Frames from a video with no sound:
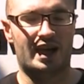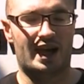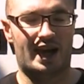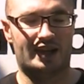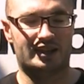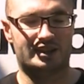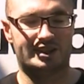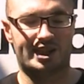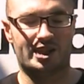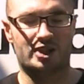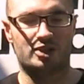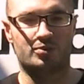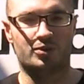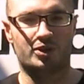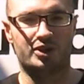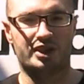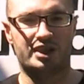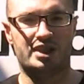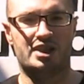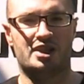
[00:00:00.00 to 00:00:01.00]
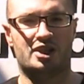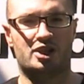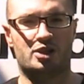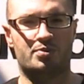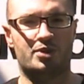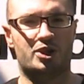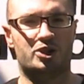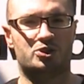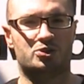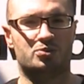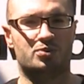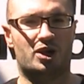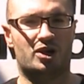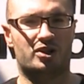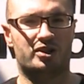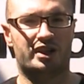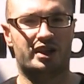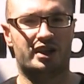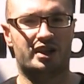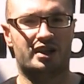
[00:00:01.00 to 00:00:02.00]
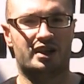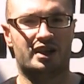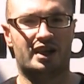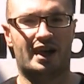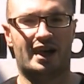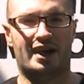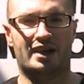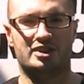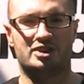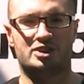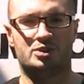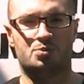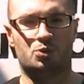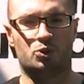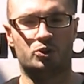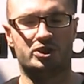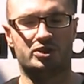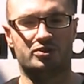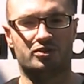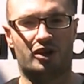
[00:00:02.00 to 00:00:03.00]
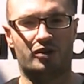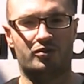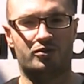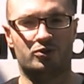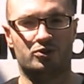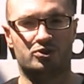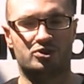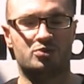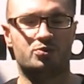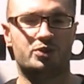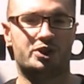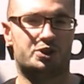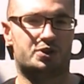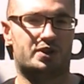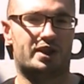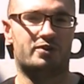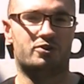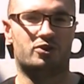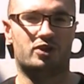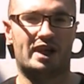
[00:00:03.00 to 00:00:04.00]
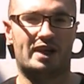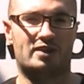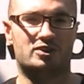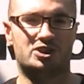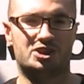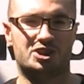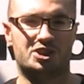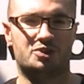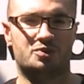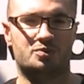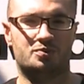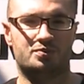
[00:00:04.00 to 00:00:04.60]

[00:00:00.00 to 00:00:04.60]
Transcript: and sell them on the commercial market as sporting rifles, which they were allowed to do.